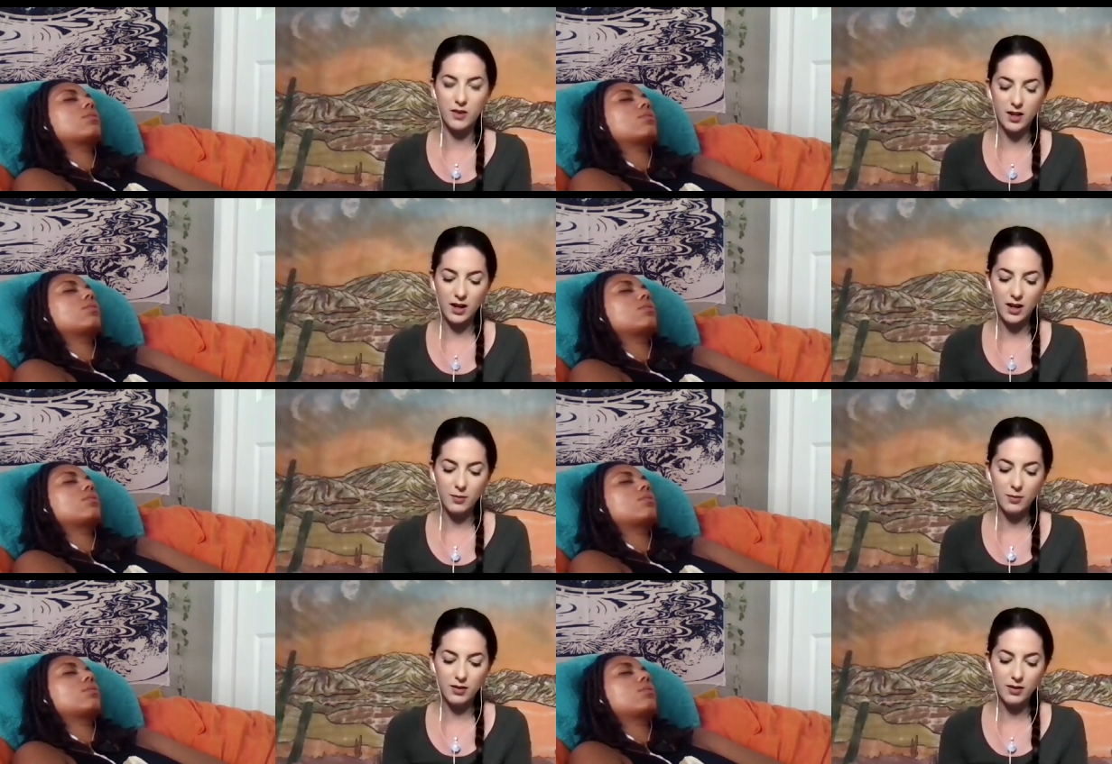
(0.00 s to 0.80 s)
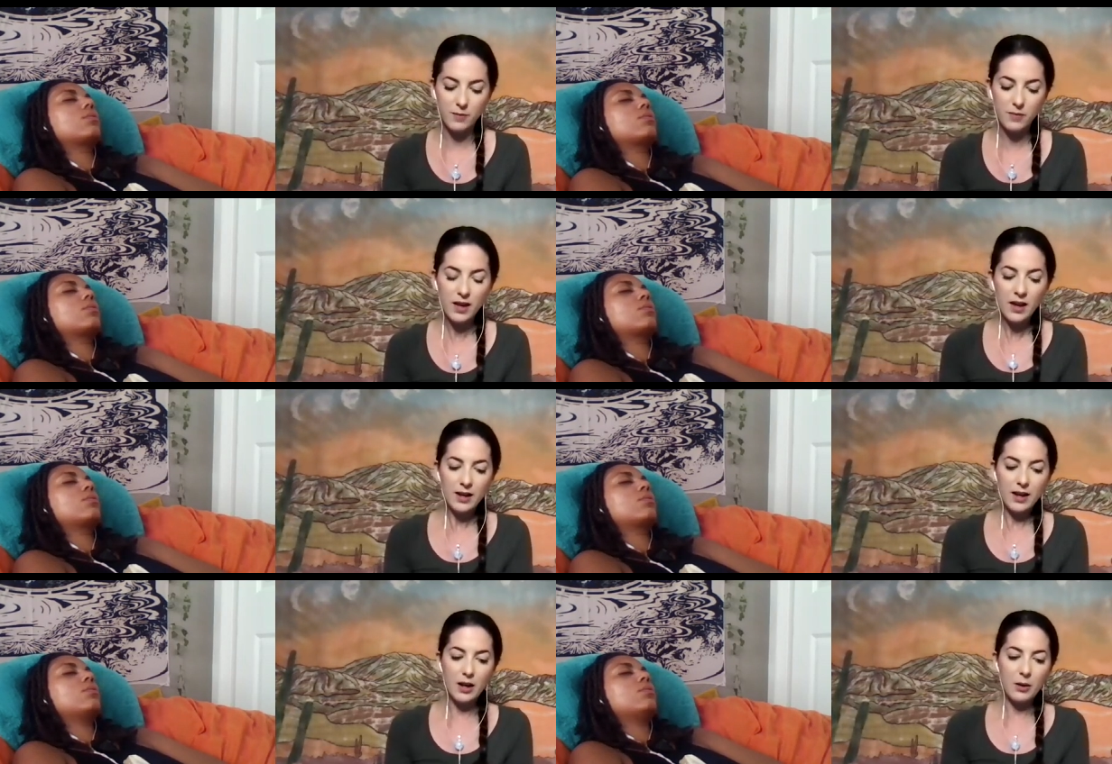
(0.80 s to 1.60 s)
Speaker 1: times.
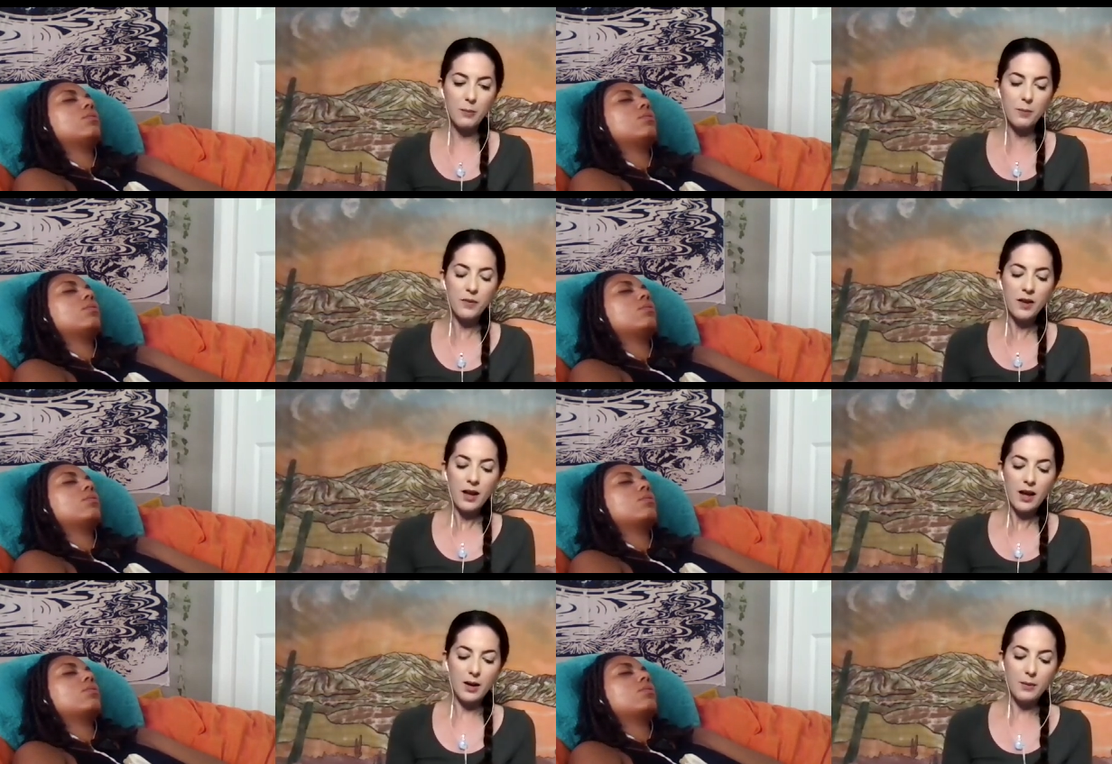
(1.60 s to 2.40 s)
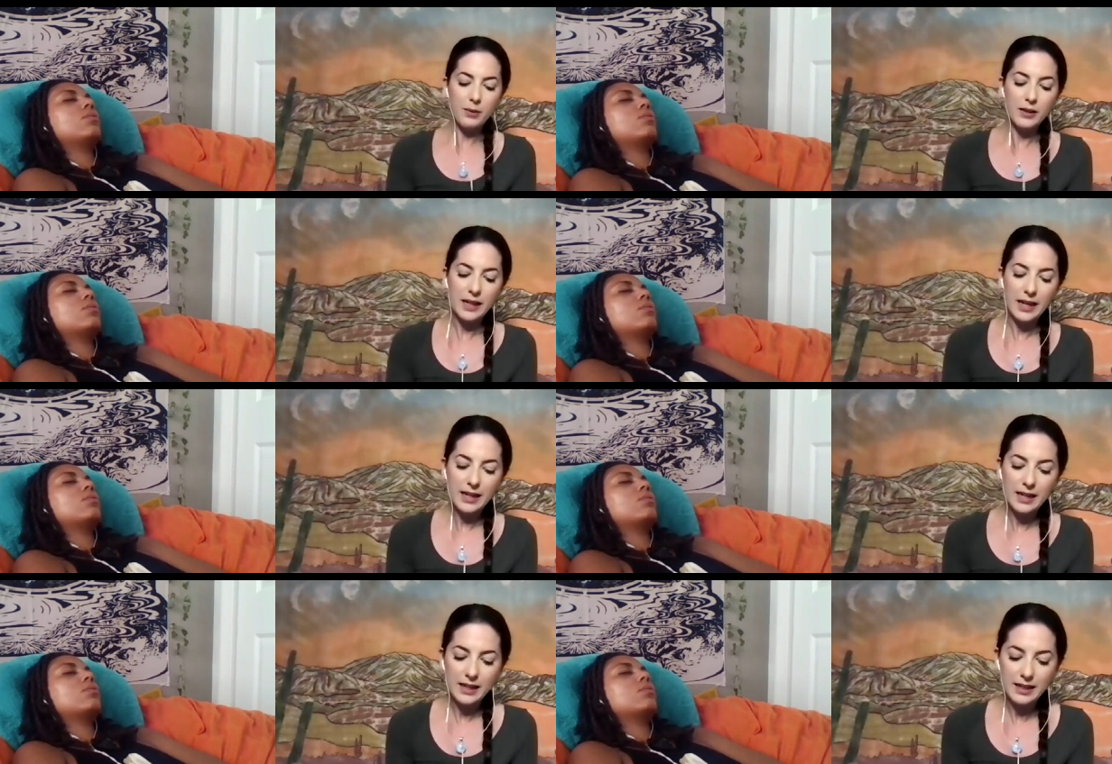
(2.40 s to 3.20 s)
Now, uh,
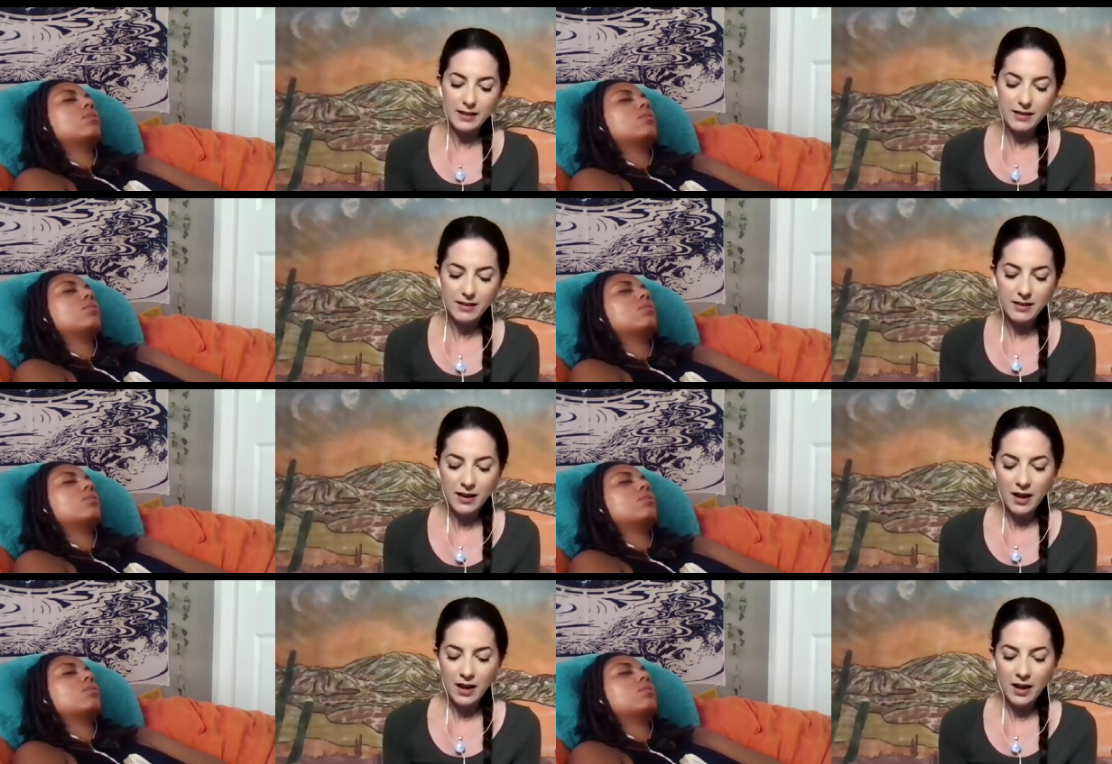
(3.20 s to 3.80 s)
Pleiadians,